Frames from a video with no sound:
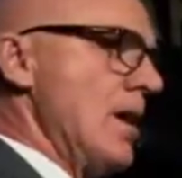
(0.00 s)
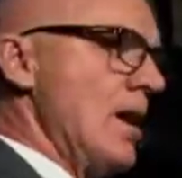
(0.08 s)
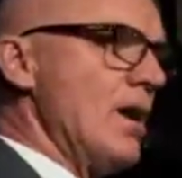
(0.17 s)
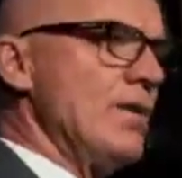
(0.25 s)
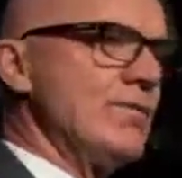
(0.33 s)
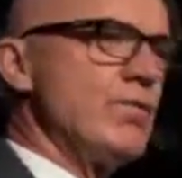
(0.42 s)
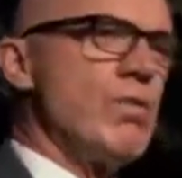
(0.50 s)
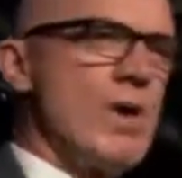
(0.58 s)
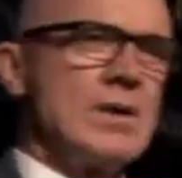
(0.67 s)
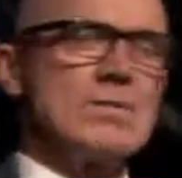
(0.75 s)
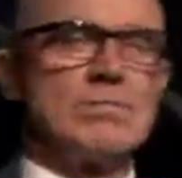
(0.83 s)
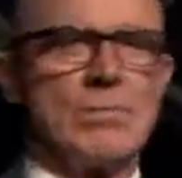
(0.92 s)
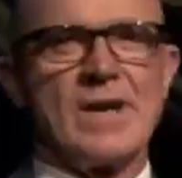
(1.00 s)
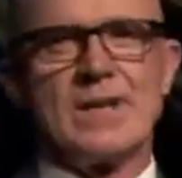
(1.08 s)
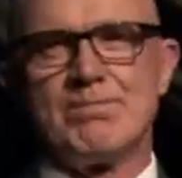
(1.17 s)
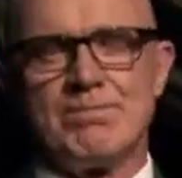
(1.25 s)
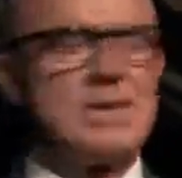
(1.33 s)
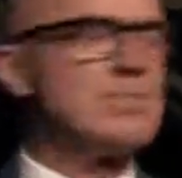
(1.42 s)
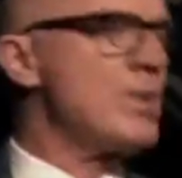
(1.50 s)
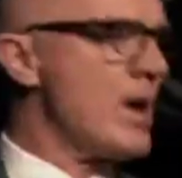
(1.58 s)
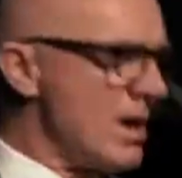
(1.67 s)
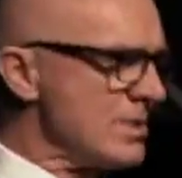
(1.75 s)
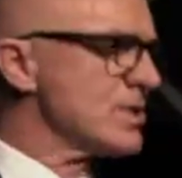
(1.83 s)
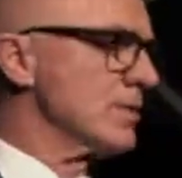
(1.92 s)
of what might be
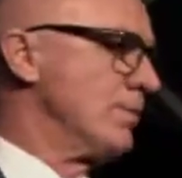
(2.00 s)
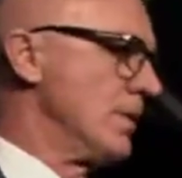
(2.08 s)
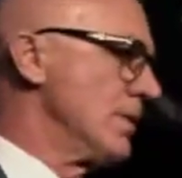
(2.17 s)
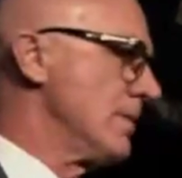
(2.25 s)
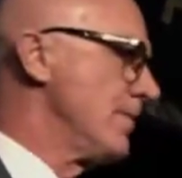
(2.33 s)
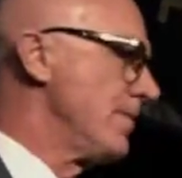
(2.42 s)
possible.